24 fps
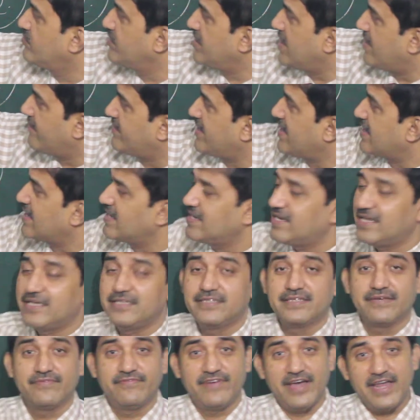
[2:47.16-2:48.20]
we have taken
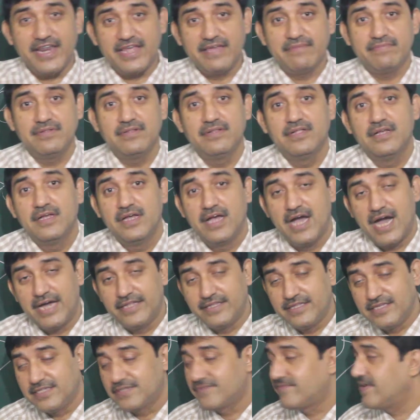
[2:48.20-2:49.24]
as a variable, and
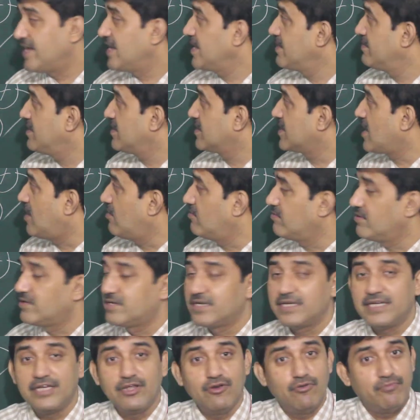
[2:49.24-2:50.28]
this variable
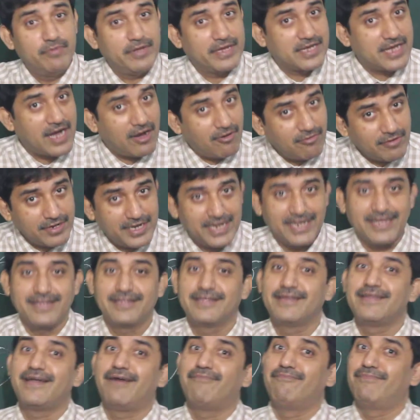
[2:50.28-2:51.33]
count you will be counting
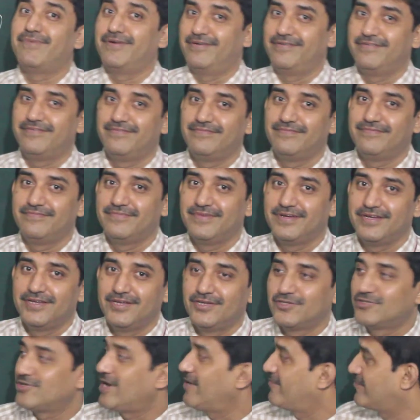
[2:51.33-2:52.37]
the number.
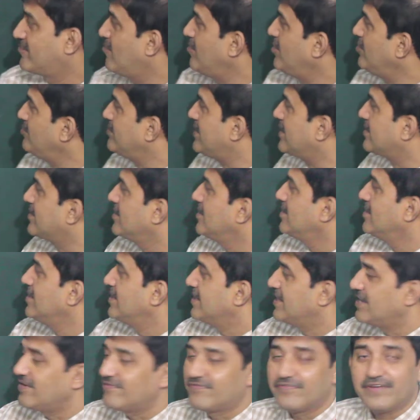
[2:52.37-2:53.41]
So I have told you that
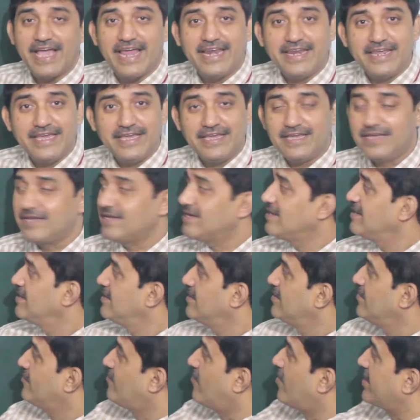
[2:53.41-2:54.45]
if
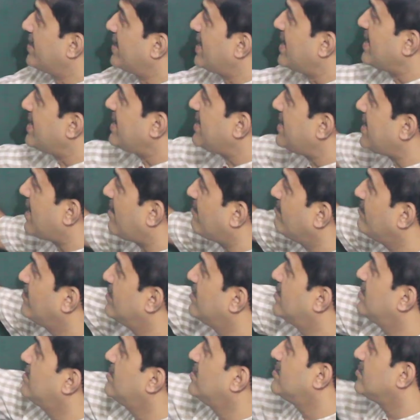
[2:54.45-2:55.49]
for any
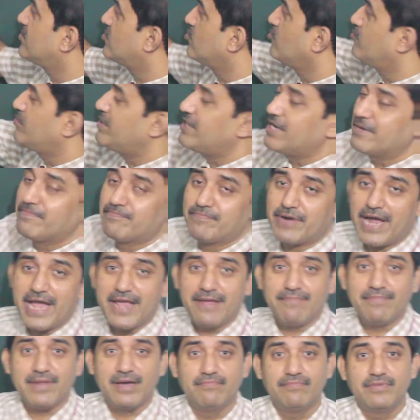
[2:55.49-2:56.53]
number to be a
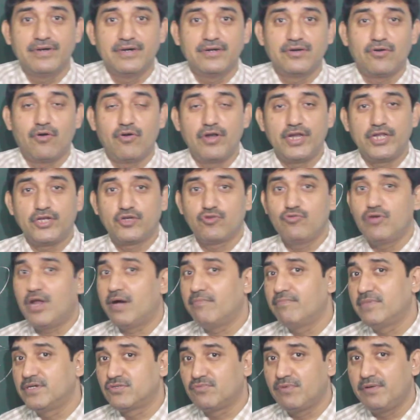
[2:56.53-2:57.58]
prime number, only two
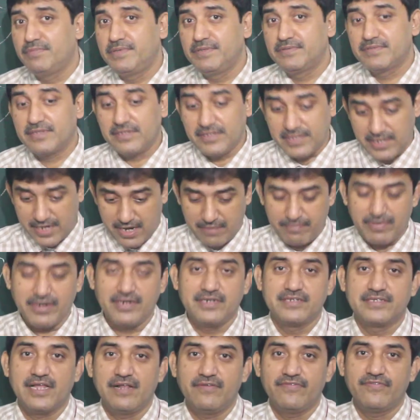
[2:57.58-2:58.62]
numbers will be present, the number
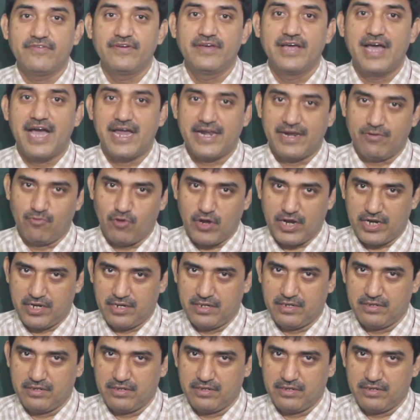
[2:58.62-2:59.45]
itself and 1.